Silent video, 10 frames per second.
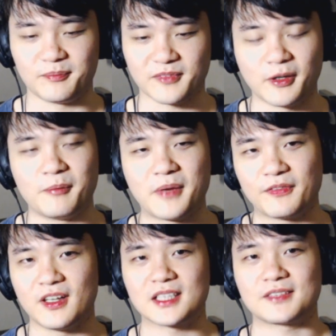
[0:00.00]
my
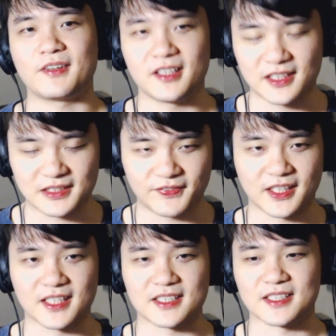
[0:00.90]
philosophy on these
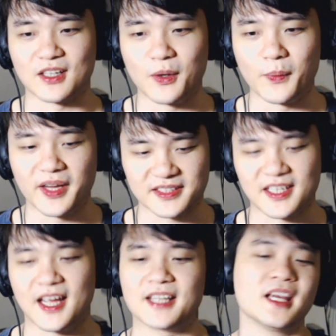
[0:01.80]
things is always
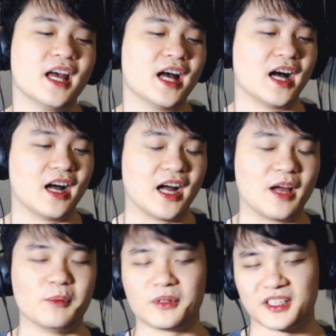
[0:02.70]
that I
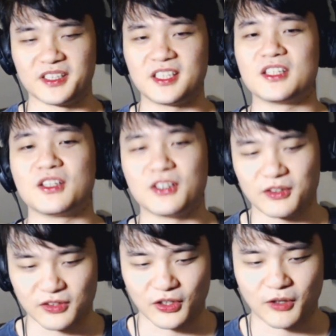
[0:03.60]
will continue,
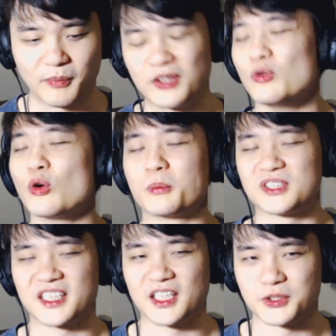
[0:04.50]
you know, my normal
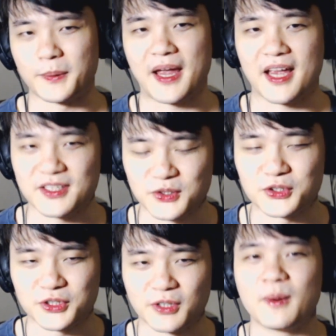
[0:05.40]
schedule as
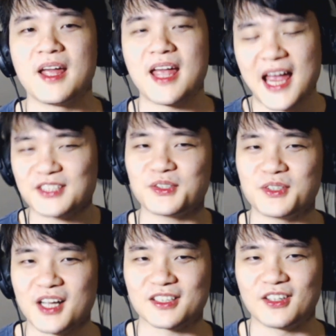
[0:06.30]
usual, as to
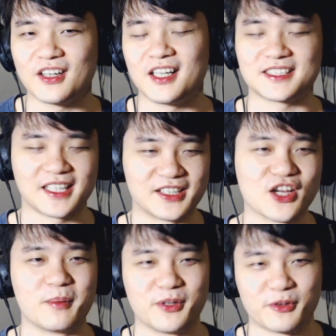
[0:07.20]
not cause a
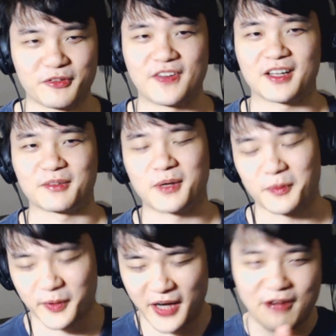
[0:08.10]
domino effect, right,
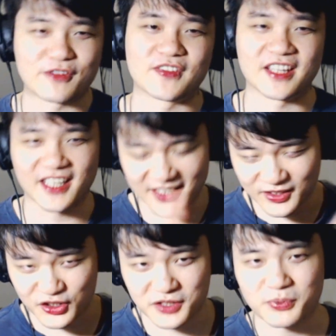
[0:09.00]
where everything gets
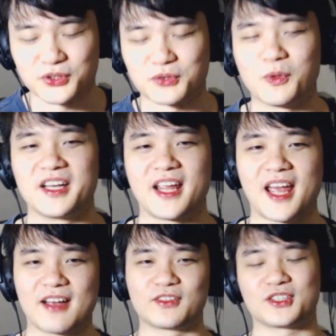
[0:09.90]
just pushed one day
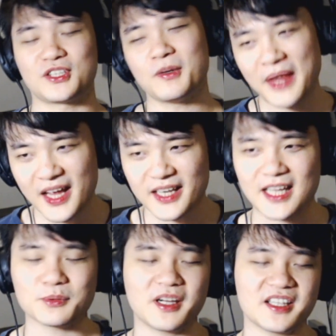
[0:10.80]
after. So
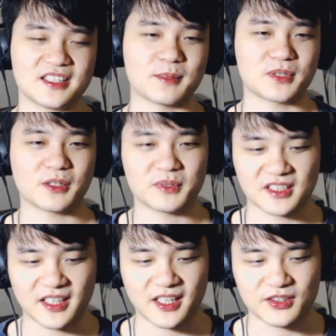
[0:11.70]
that's why this episode was
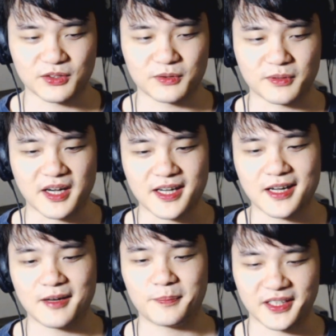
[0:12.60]
delayed to right
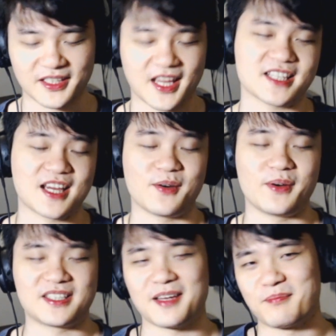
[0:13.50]
now, but as I
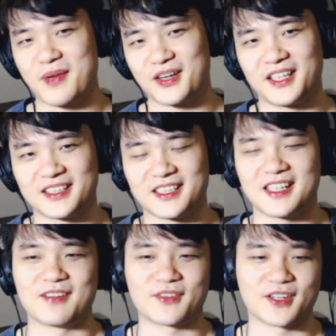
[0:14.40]
always say, better late than
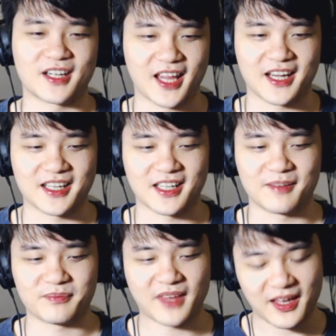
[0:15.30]
never. And
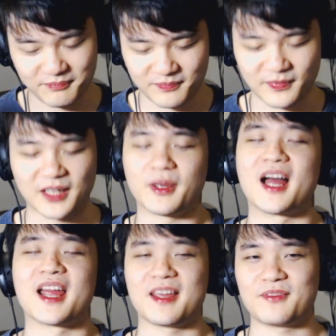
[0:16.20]
by the way,
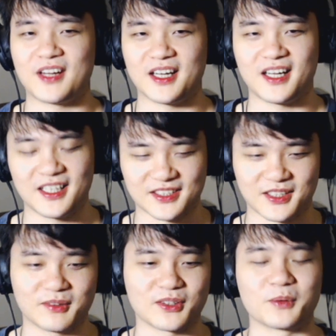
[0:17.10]
I am fine, guys,
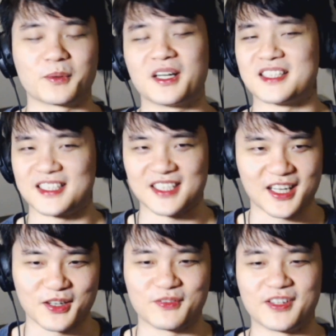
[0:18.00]
so no worries, it's not
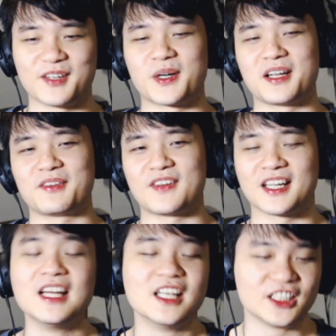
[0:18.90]
COVID or anything,
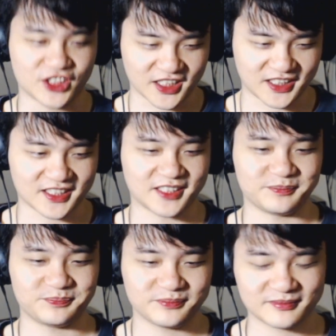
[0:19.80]
just
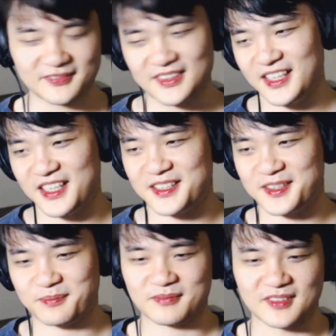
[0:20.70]
I guess
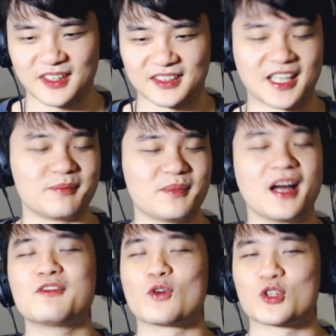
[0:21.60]
some
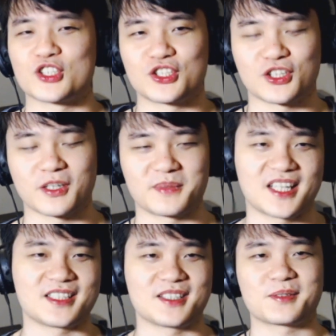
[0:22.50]
unfortunate
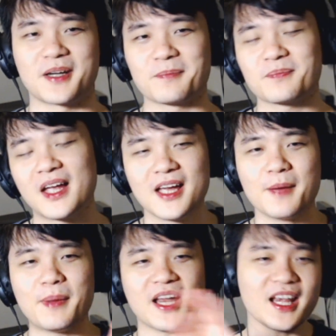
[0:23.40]
circumstances, right?
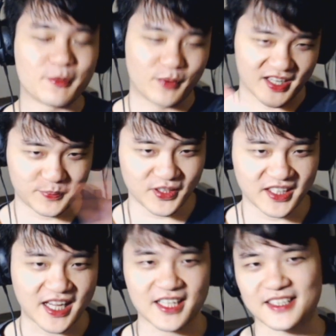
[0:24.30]
But anyways, putting
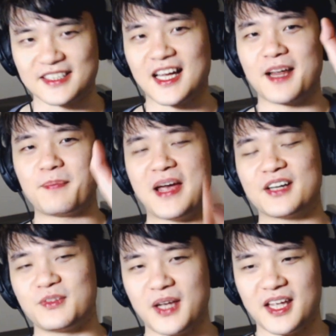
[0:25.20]
that aside, back
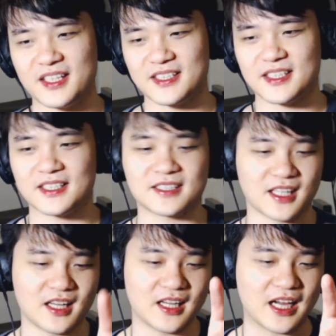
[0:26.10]
to 86,
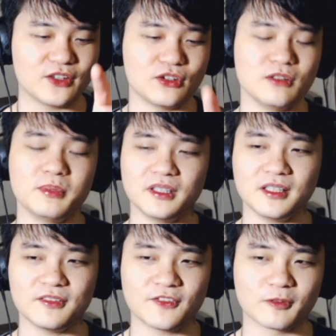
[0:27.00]
I
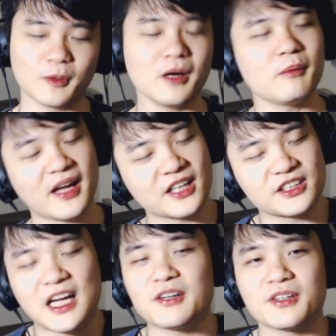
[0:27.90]
don't
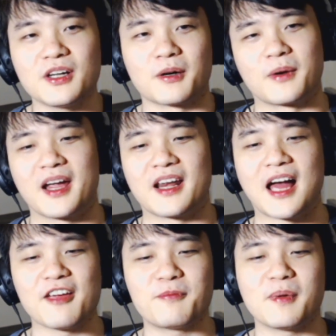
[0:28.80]
know, right?
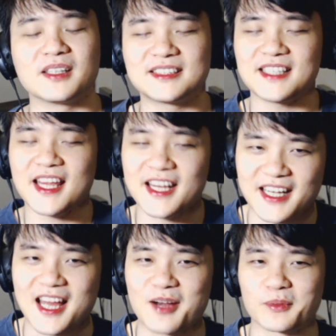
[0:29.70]
I've been saying
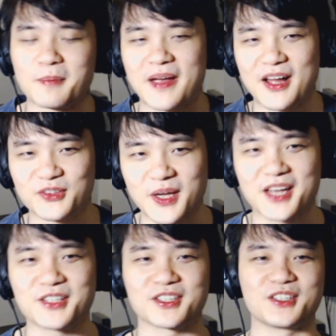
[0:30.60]
that we're about to
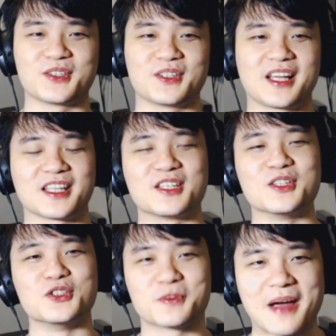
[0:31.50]
enter into like a
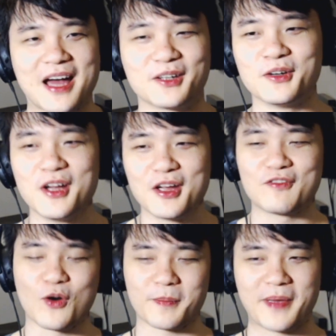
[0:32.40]
huge battle
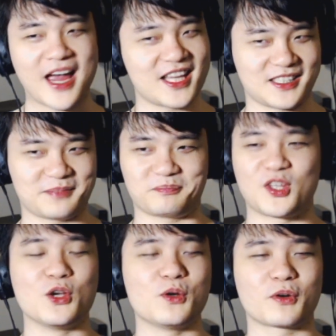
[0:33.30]
for the past
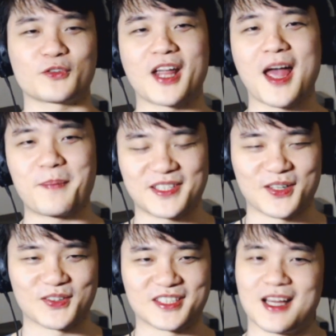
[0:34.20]
two or three
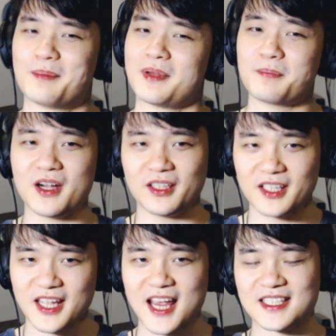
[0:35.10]
episodes now, but apparently
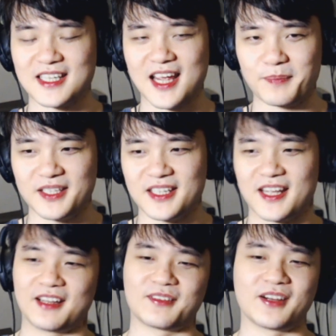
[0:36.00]
it hasn't happened
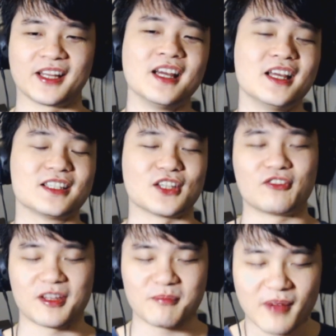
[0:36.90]
yet, right? So
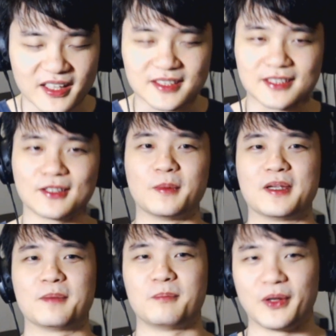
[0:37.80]
they might still
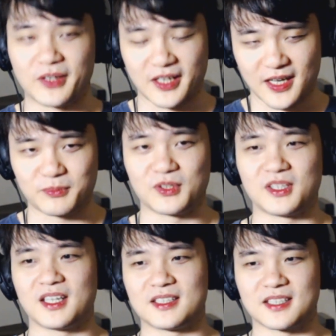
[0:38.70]
be building up to
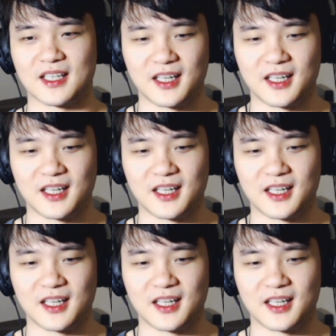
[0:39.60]
this,